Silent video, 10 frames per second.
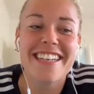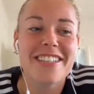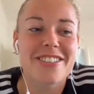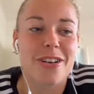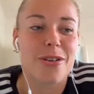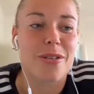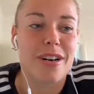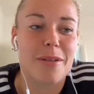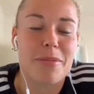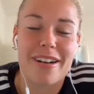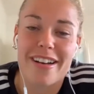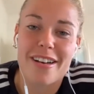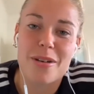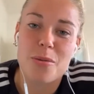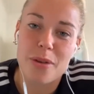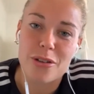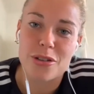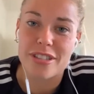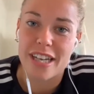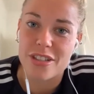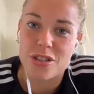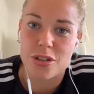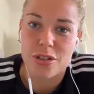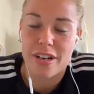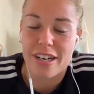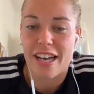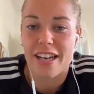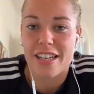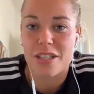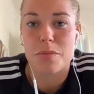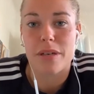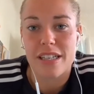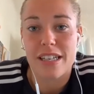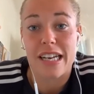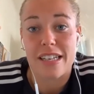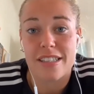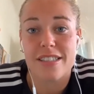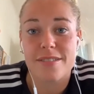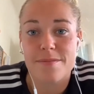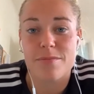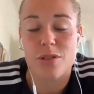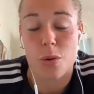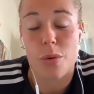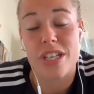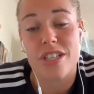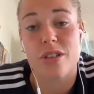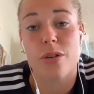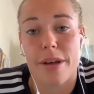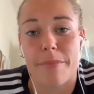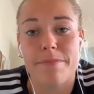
So, but we understand each other, and I can speak like Norwegian to them.